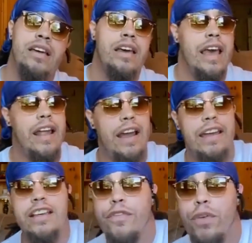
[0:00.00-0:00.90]
And I
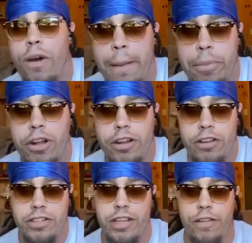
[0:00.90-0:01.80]
guess if you want to put on
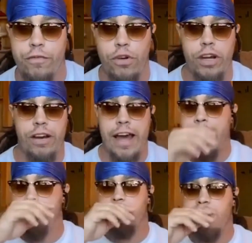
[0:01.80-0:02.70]
your tinfoil
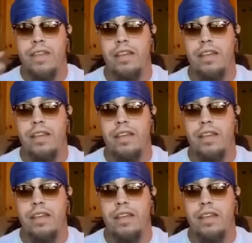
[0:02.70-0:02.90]
hat,